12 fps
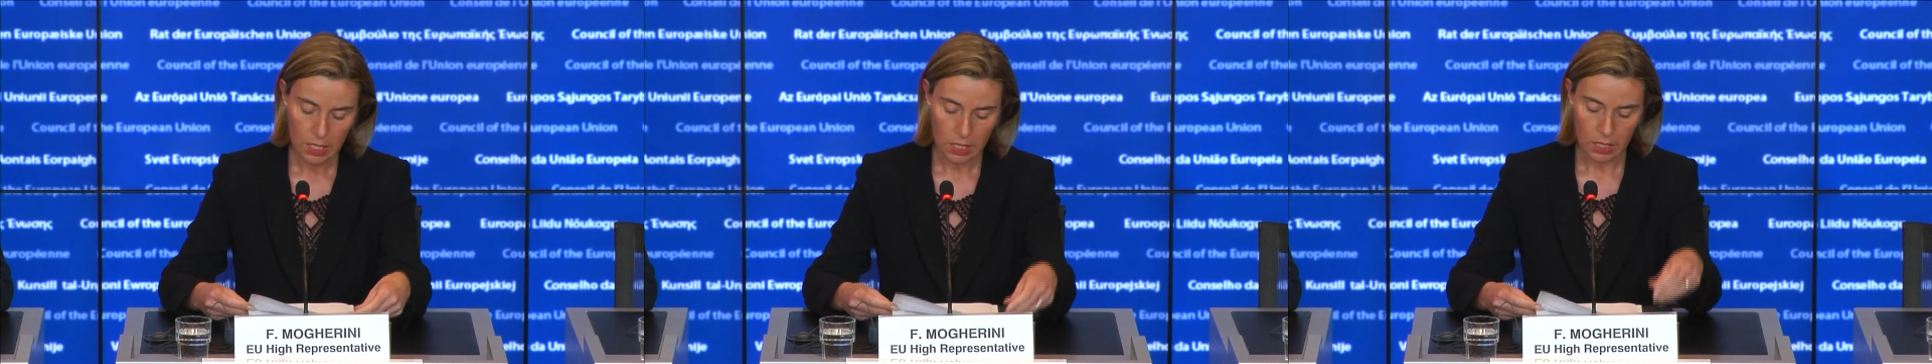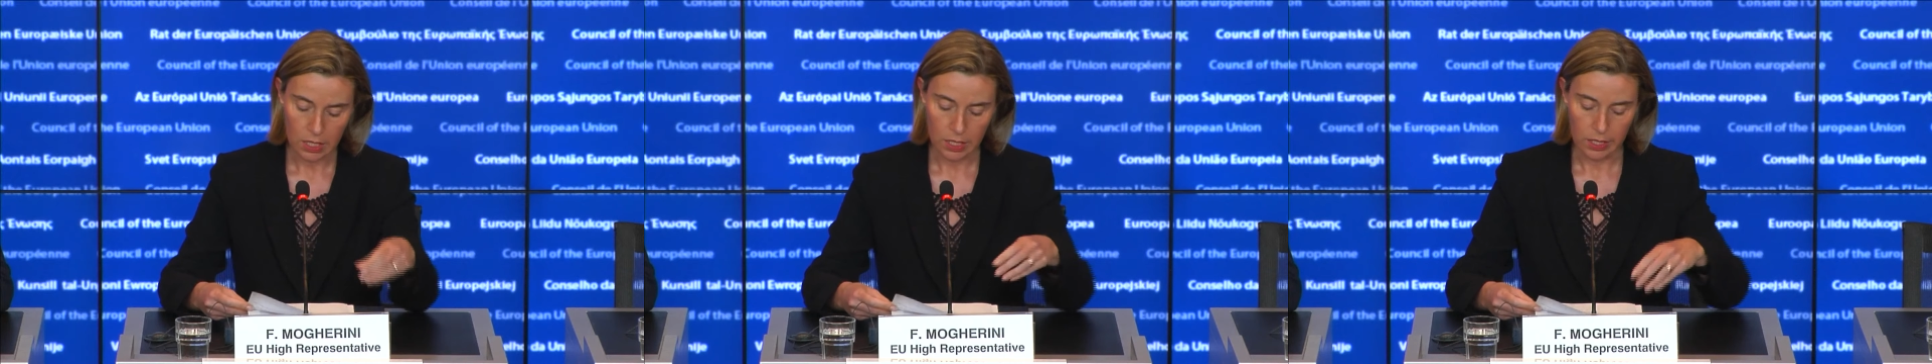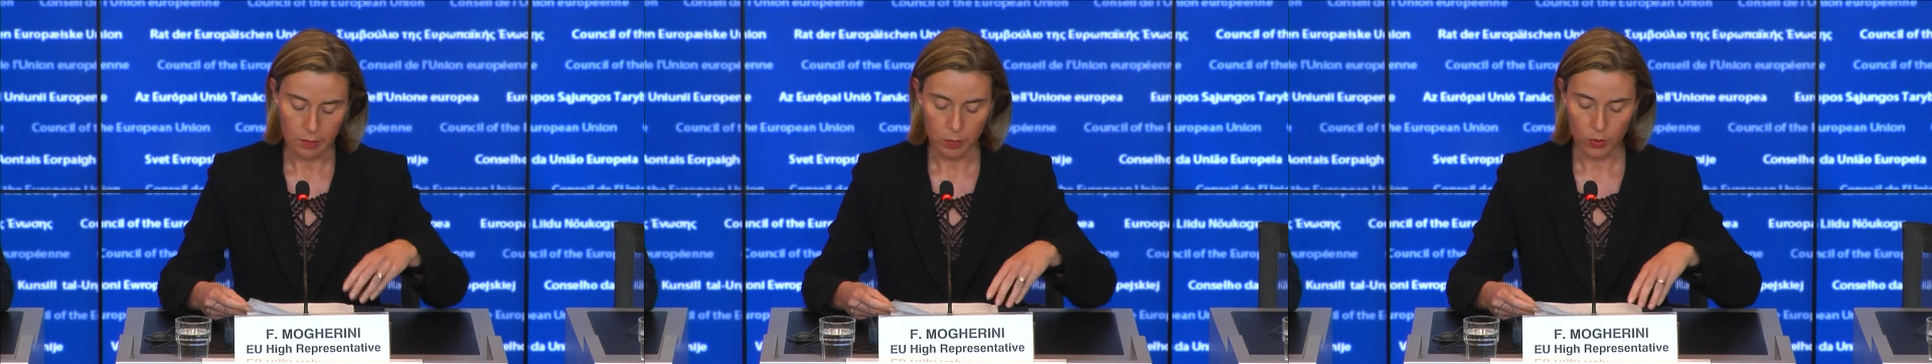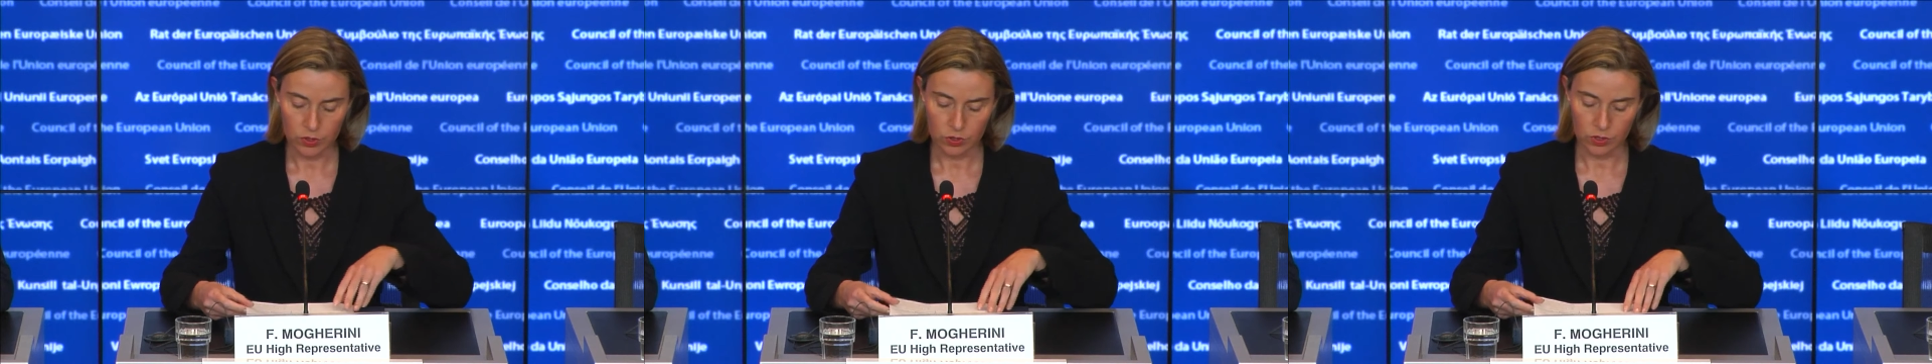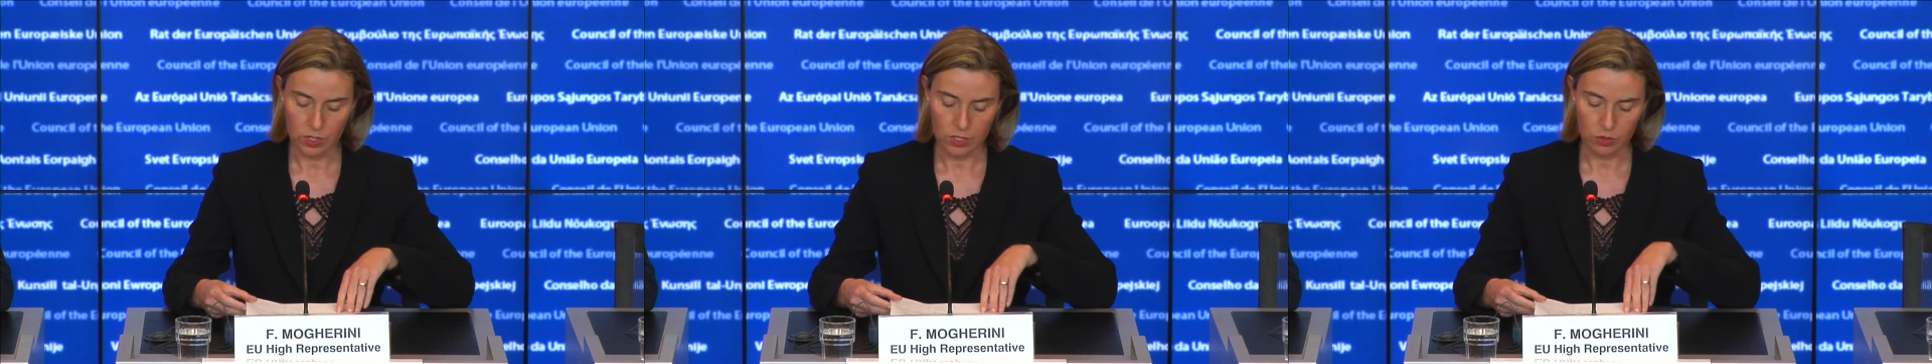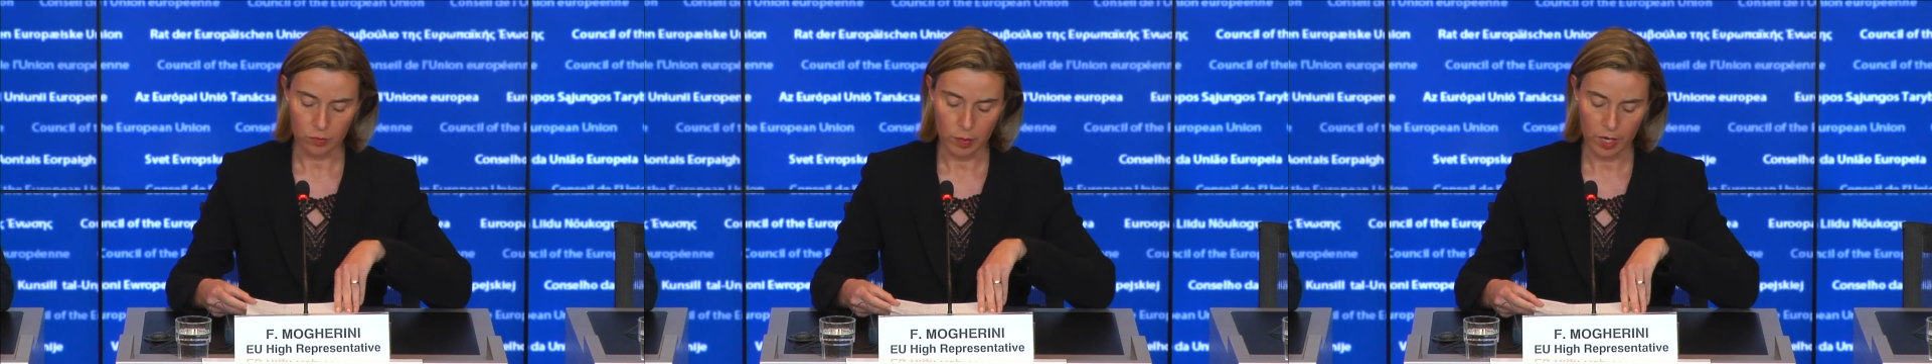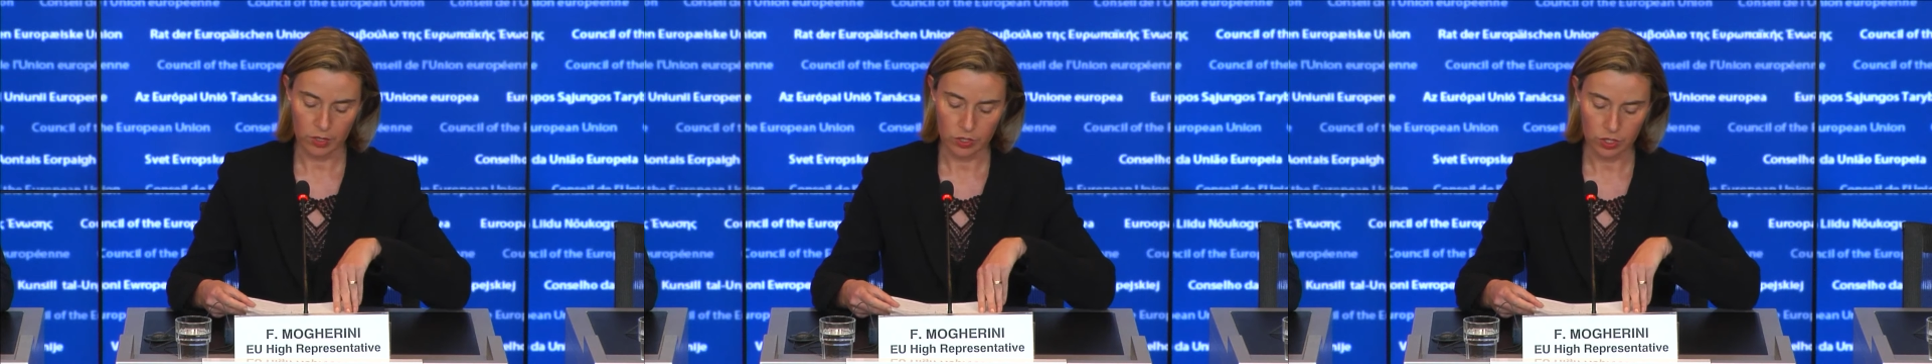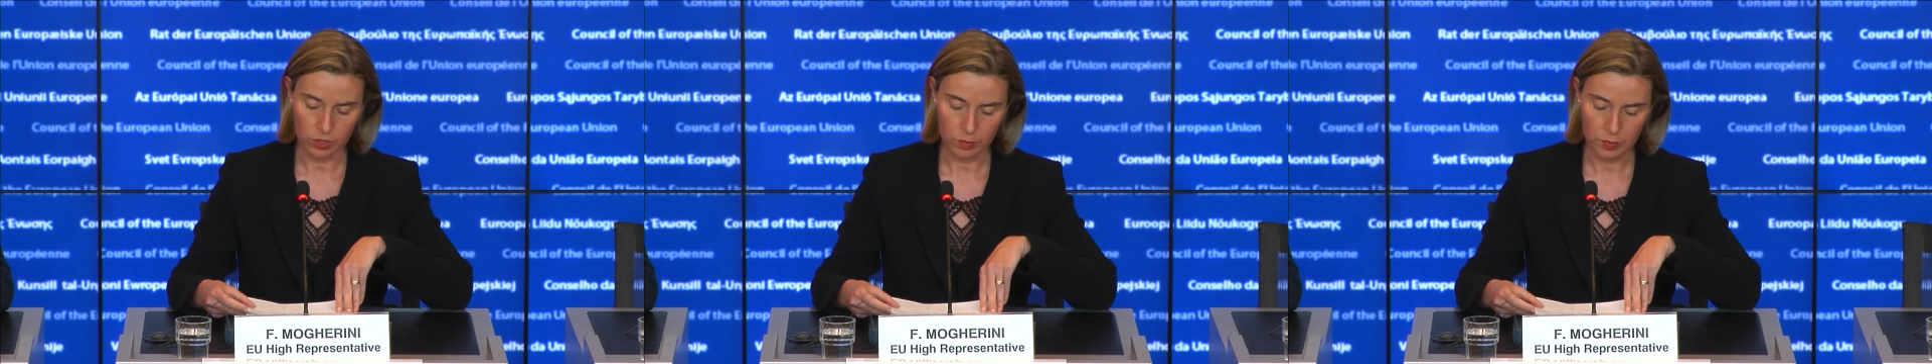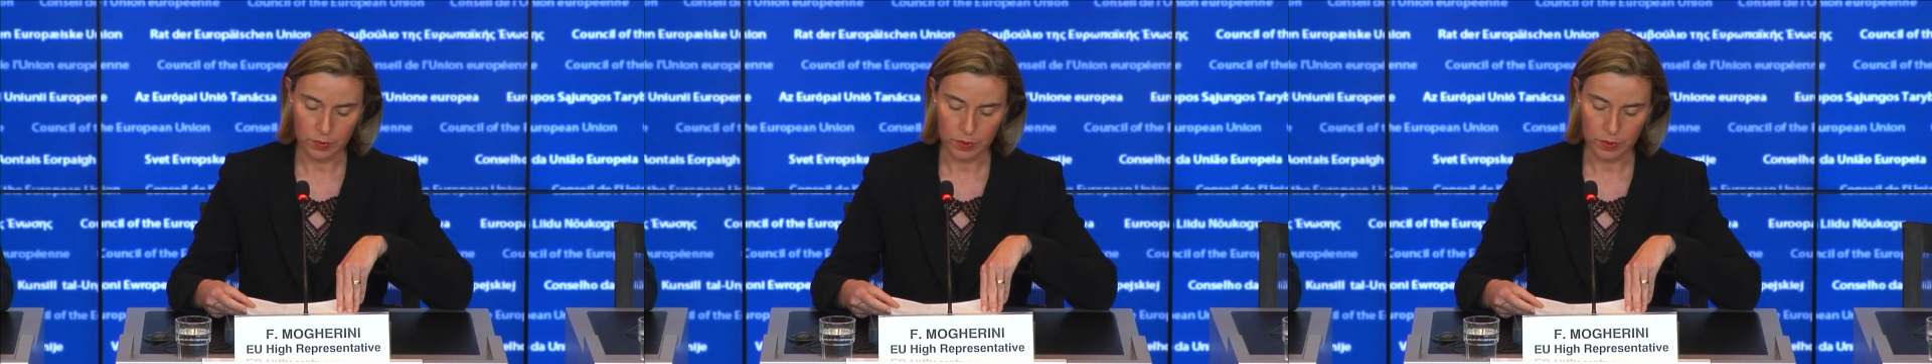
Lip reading: a point on Eastern Partnership,